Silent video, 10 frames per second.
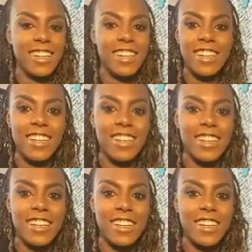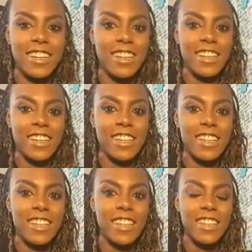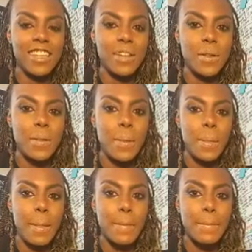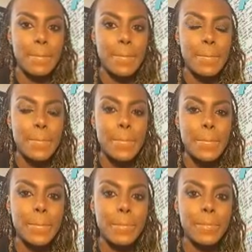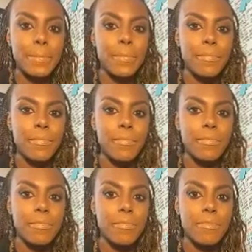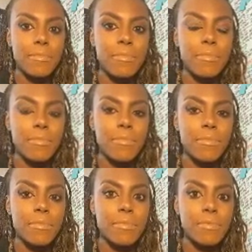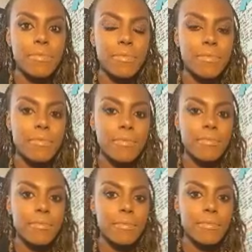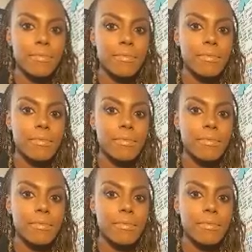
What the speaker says: This person isn't speaking.